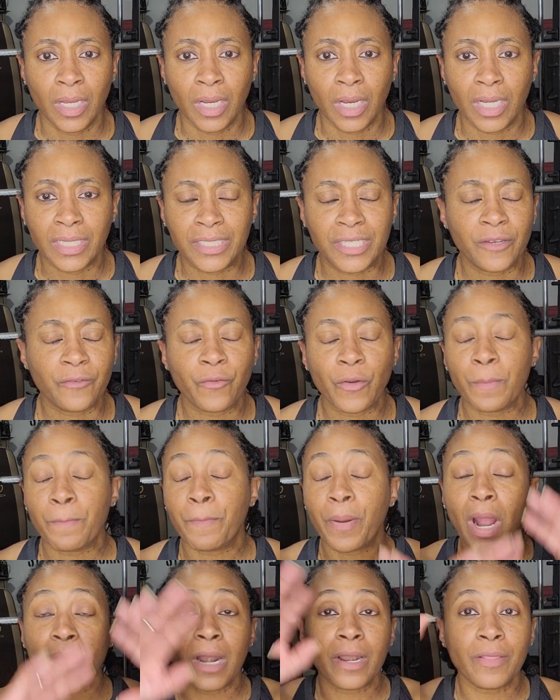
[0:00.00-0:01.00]
a different
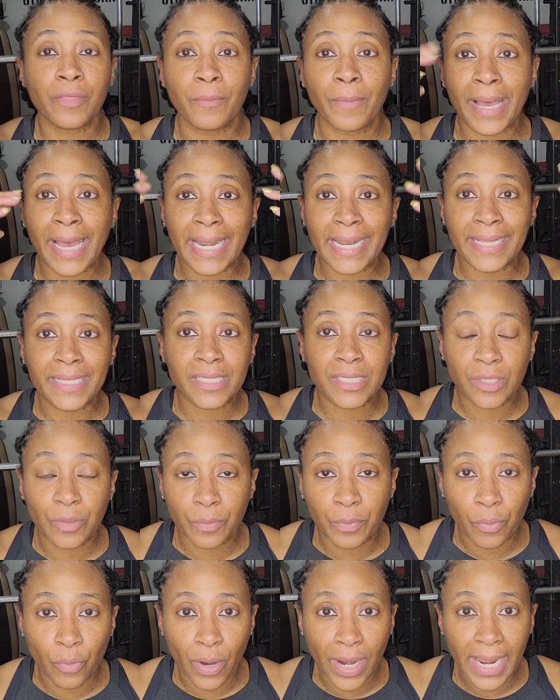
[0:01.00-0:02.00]
part of the body. It's the
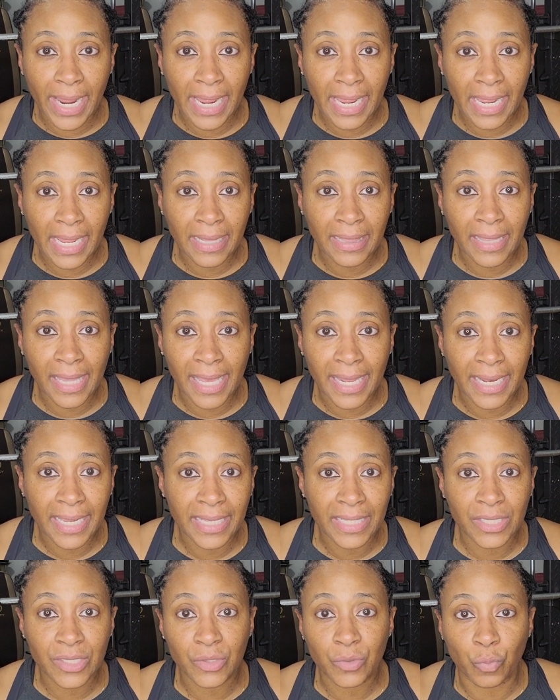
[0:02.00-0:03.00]
brain that
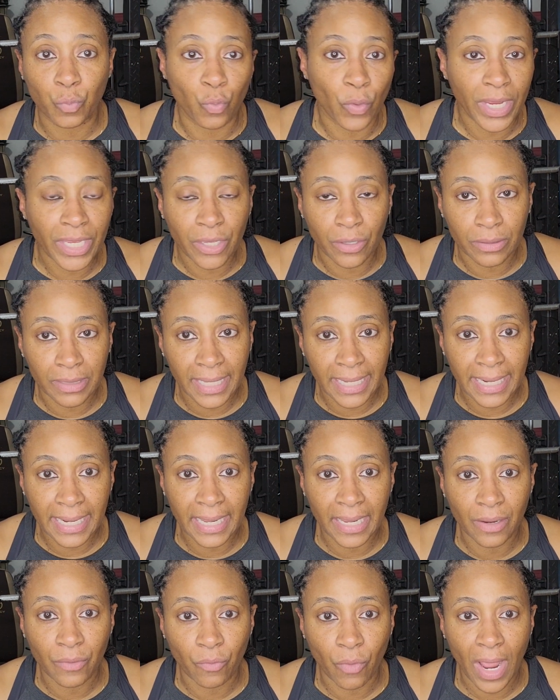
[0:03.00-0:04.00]
it's
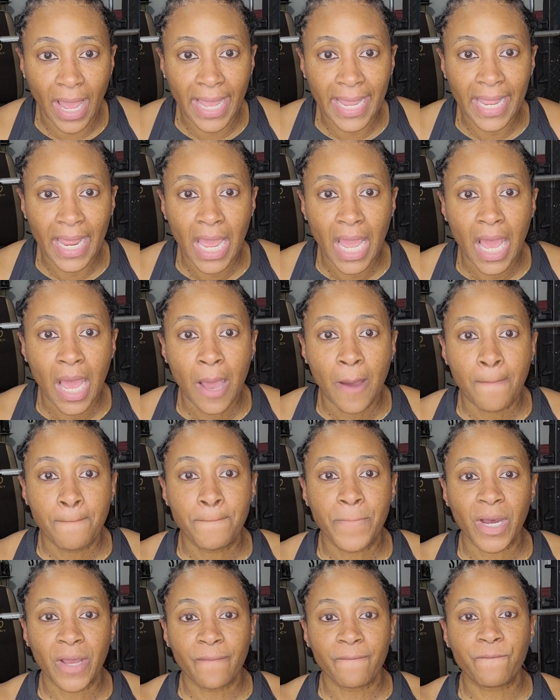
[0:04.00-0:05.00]
regulating, right?
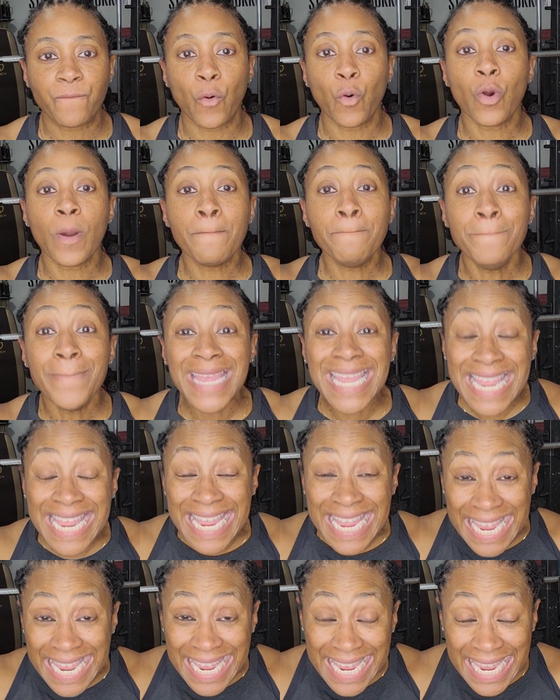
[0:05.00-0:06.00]
But for
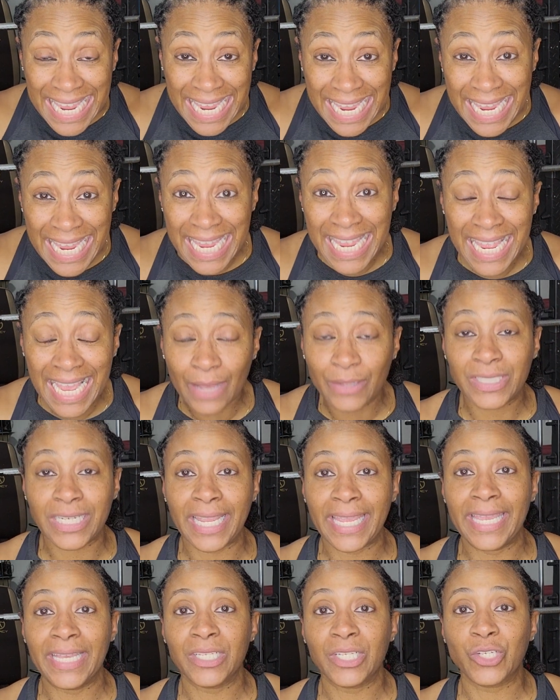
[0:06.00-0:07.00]
me, which I
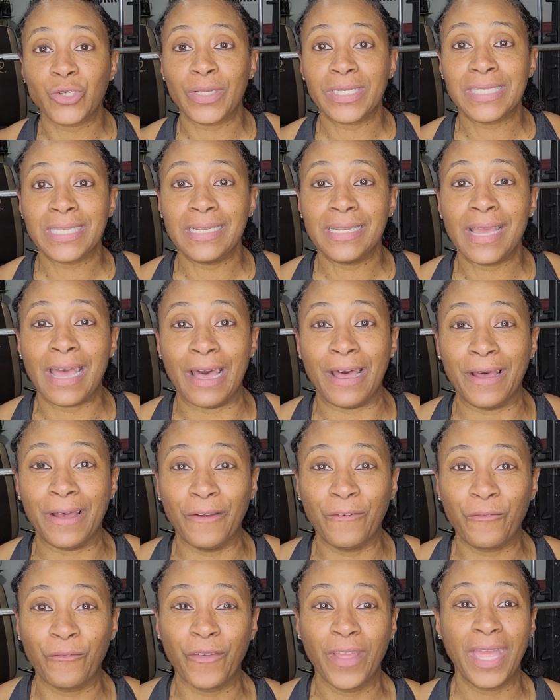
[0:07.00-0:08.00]
can't stress enough,
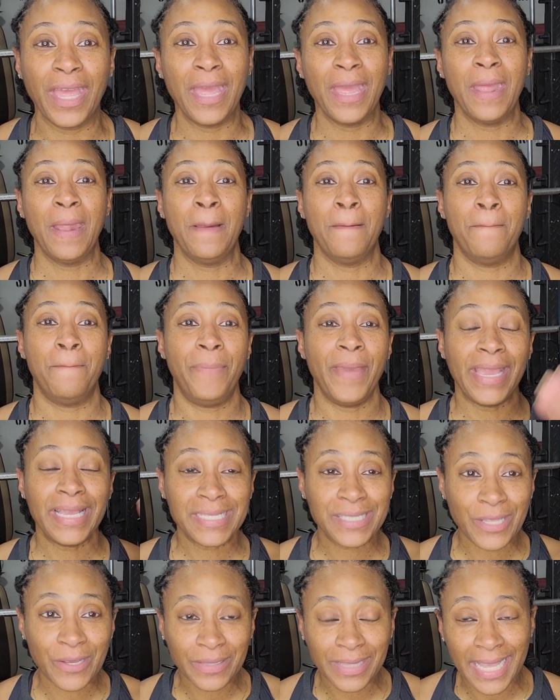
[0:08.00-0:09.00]

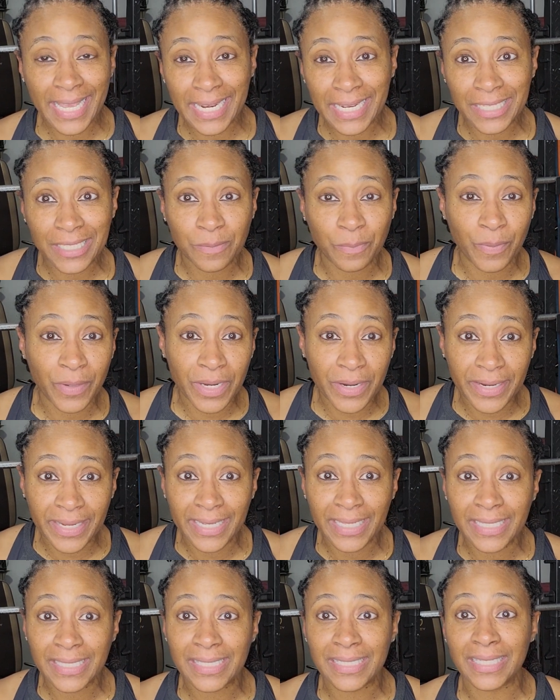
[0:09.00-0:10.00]
based on that
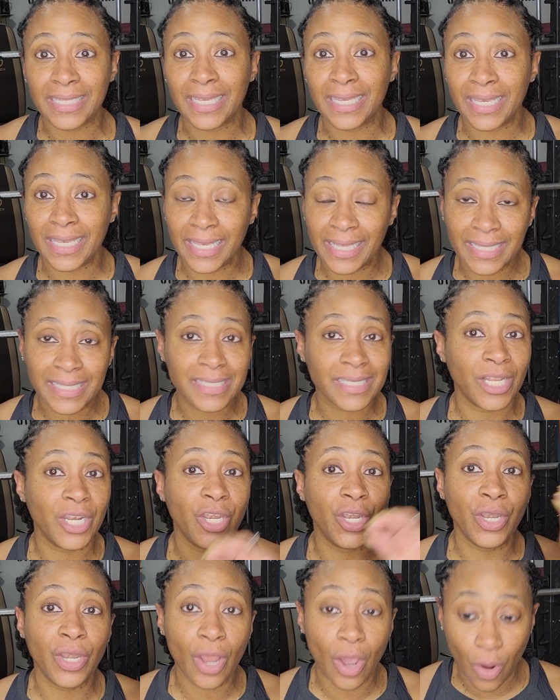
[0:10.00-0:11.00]
experience, it's a
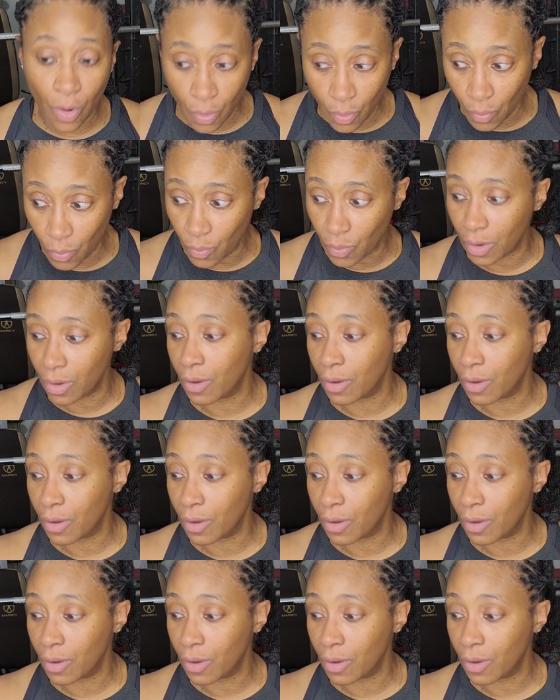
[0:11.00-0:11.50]
no